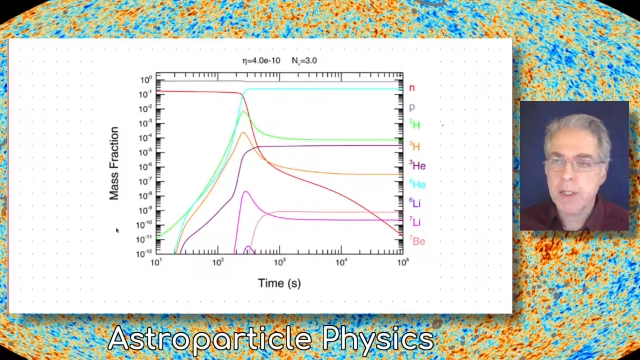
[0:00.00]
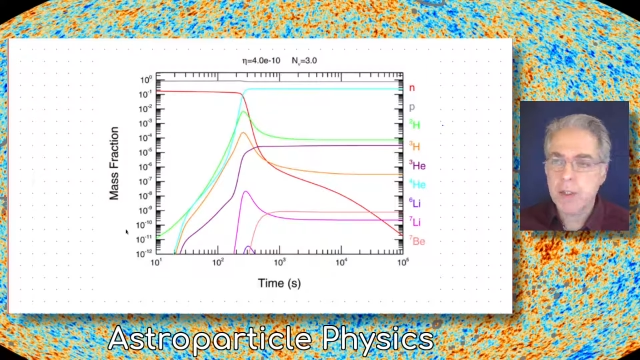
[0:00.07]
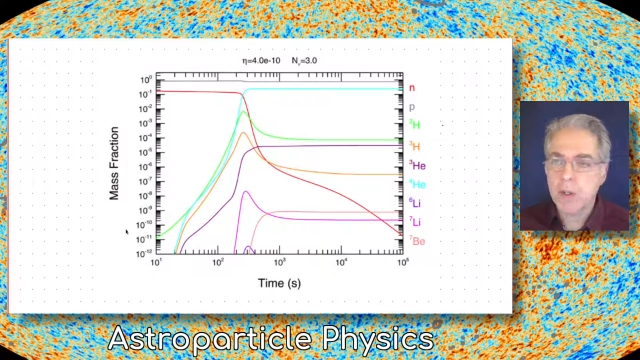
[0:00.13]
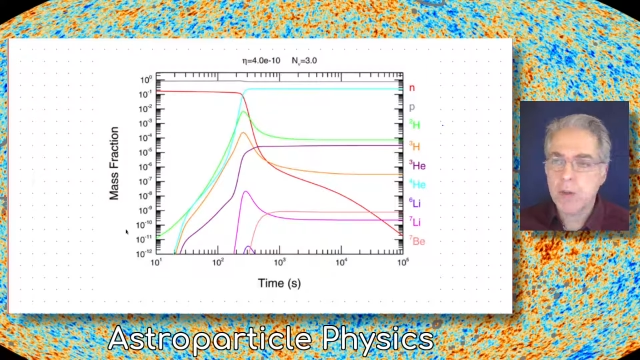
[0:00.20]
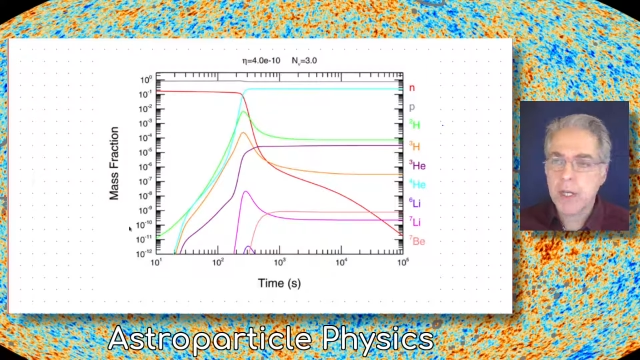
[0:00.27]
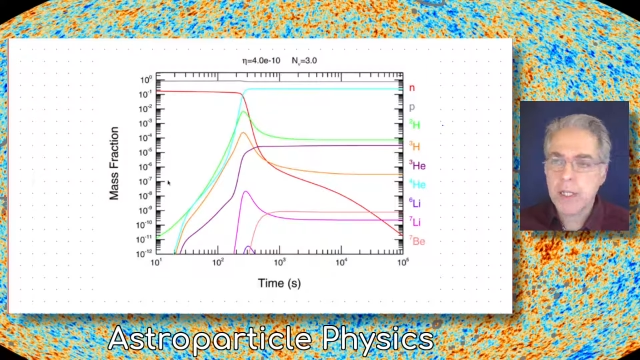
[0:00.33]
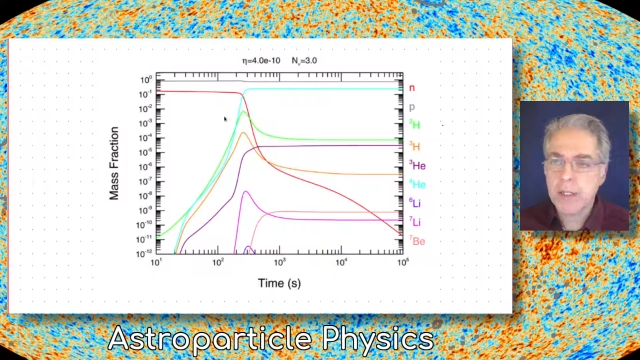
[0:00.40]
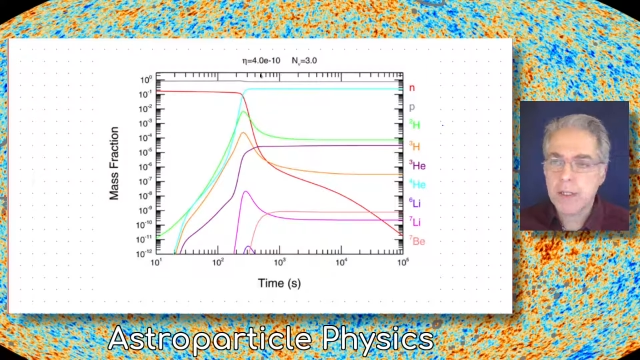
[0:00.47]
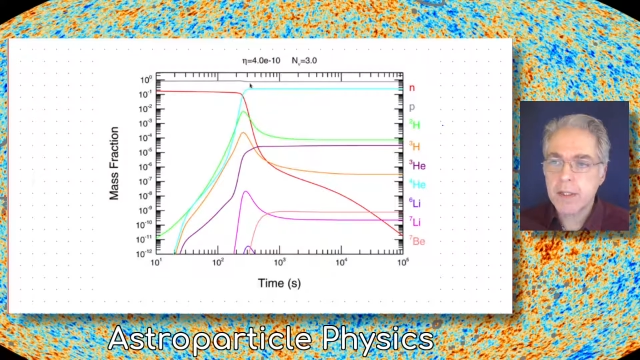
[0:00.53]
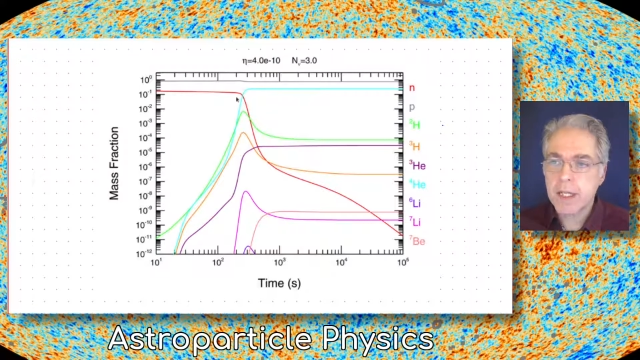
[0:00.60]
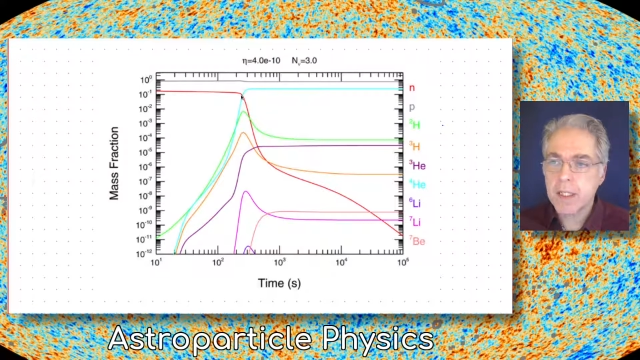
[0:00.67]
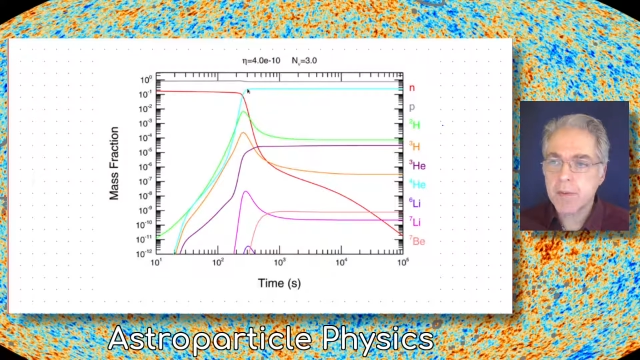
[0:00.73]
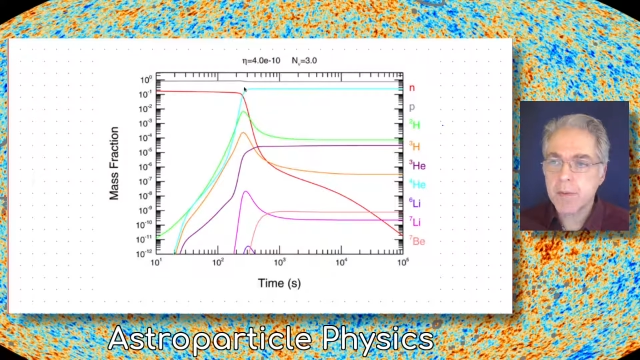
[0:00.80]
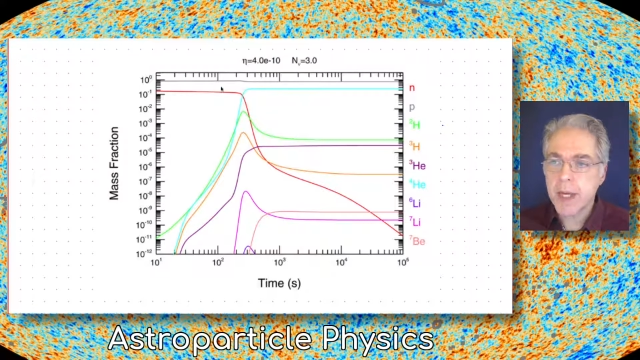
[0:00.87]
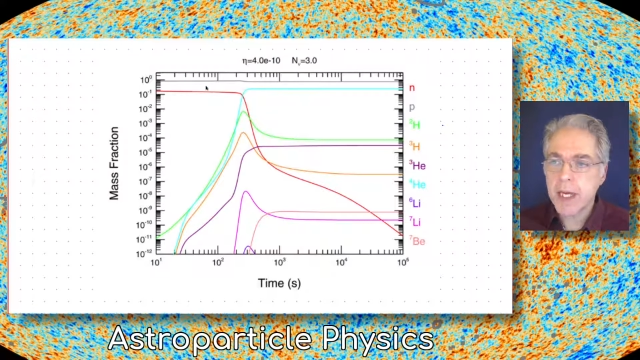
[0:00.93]
So let's
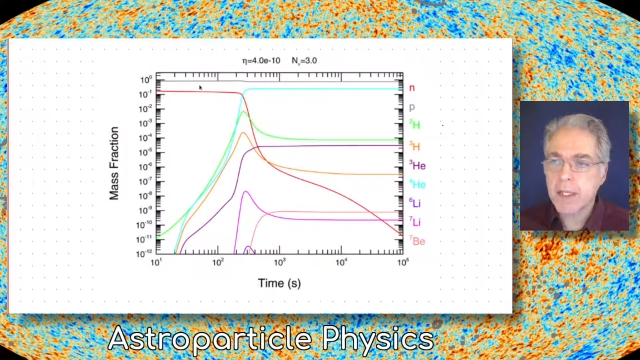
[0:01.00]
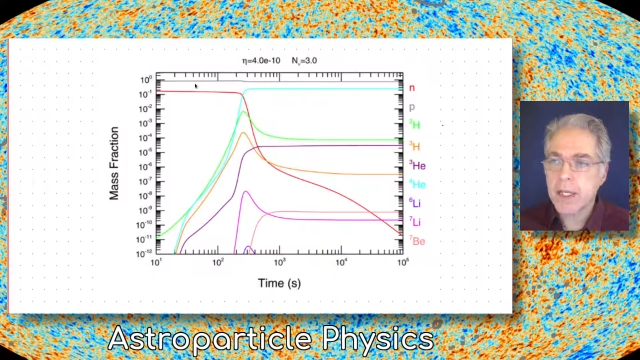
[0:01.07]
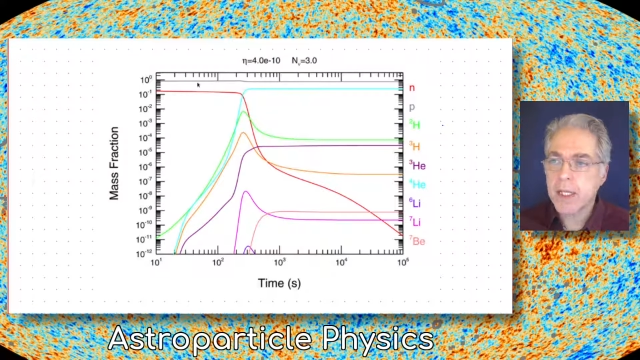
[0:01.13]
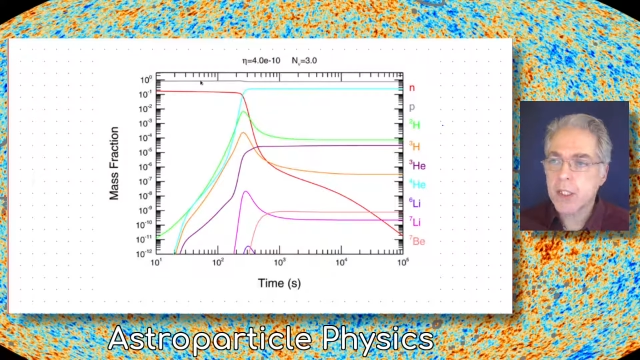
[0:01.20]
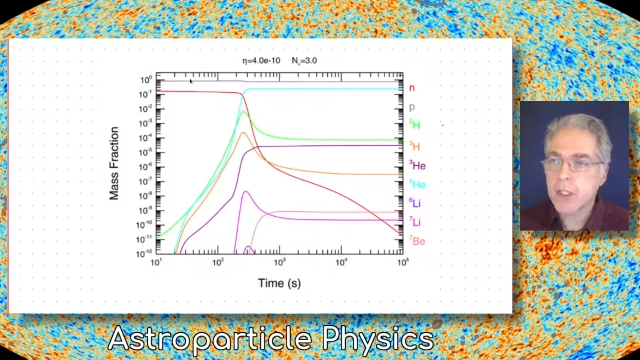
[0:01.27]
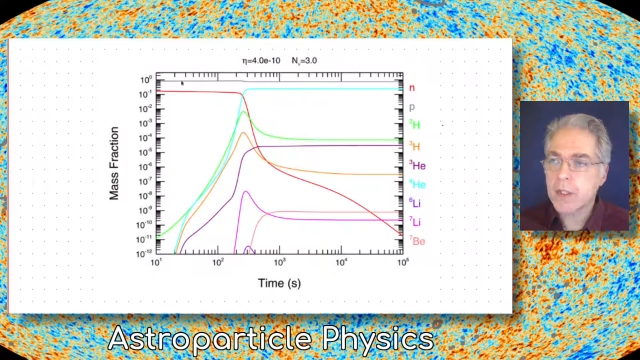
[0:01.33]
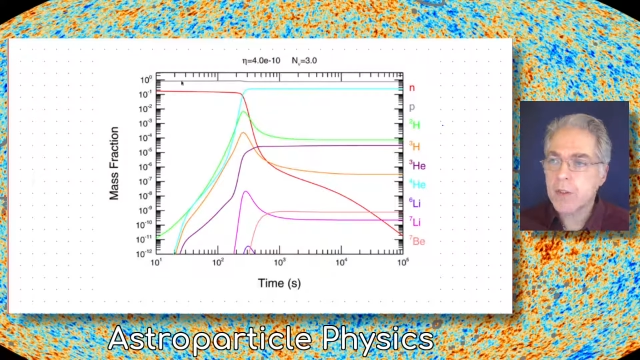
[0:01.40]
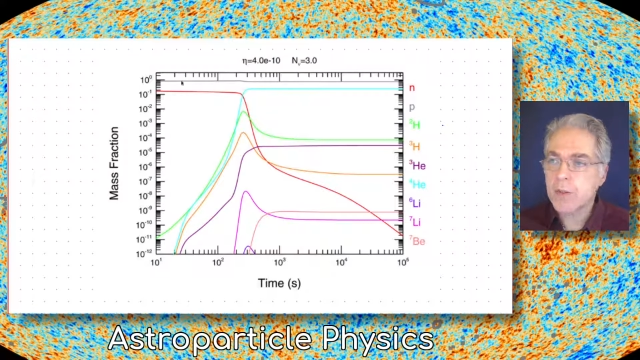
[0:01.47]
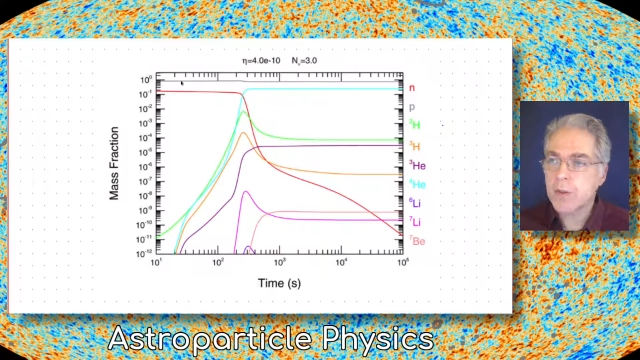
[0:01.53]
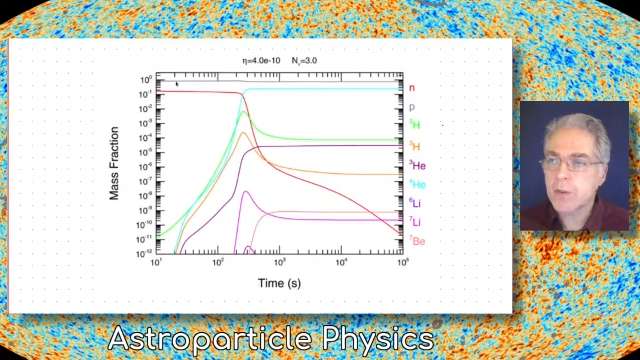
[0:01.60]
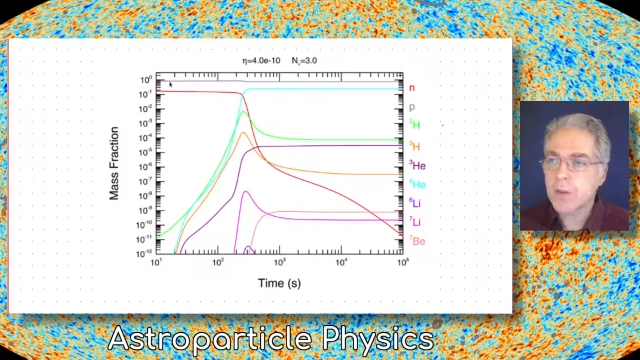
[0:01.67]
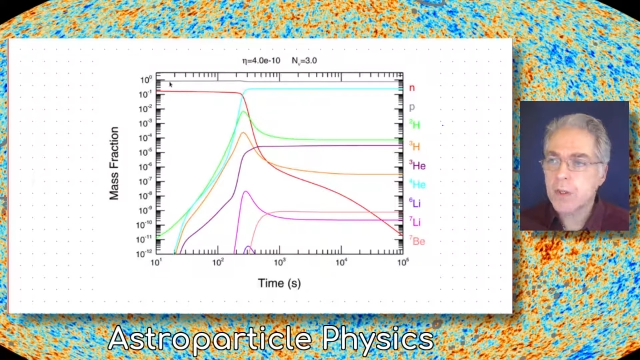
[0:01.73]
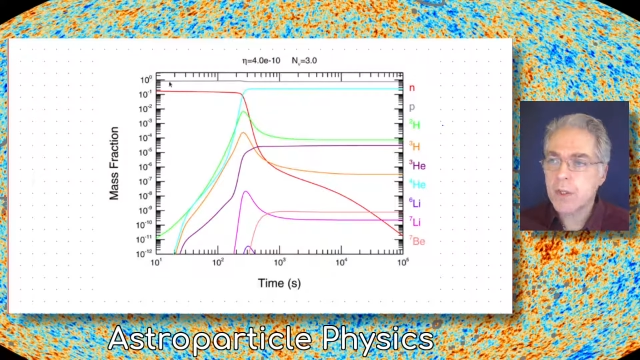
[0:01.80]
pay attention to